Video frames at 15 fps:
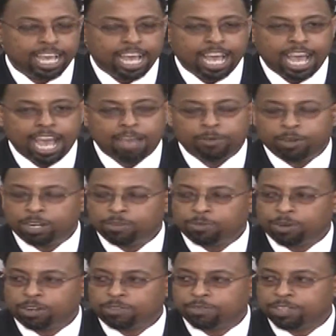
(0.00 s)
I want to
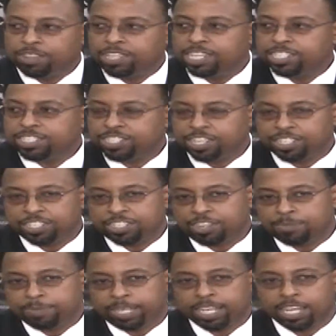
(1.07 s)
work with this
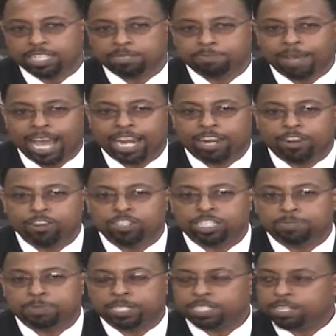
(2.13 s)
sister because mine and her
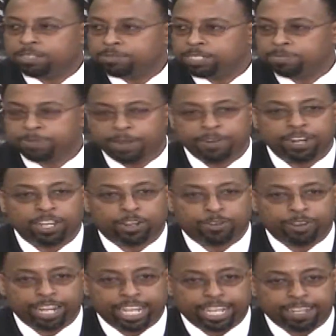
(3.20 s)
spirit
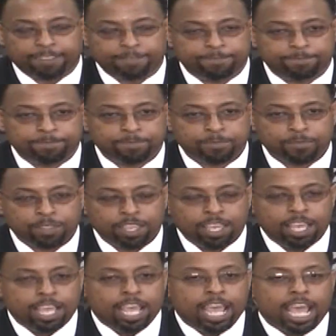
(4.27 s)
agree.
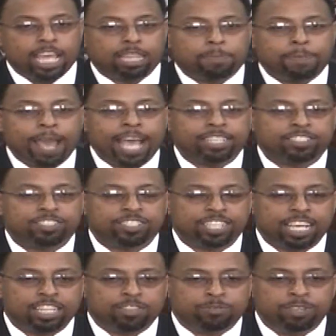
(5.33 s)
And the pastor
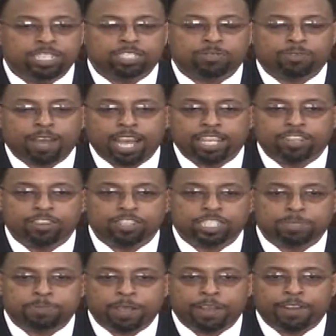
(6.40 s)
said, the reason why your
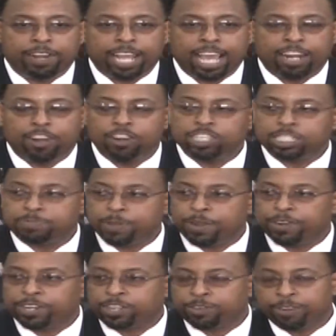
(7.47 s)
spirit and her
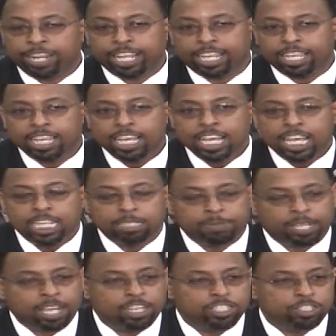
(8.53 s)
spirit agree is
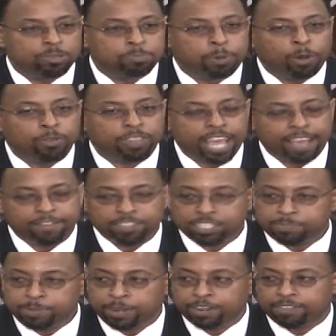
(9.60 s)
because you both have the
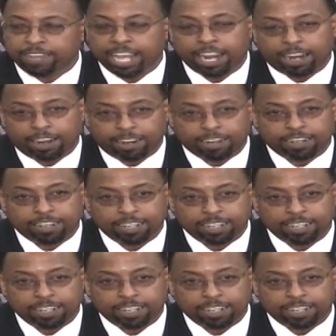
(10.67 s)
spirit of error.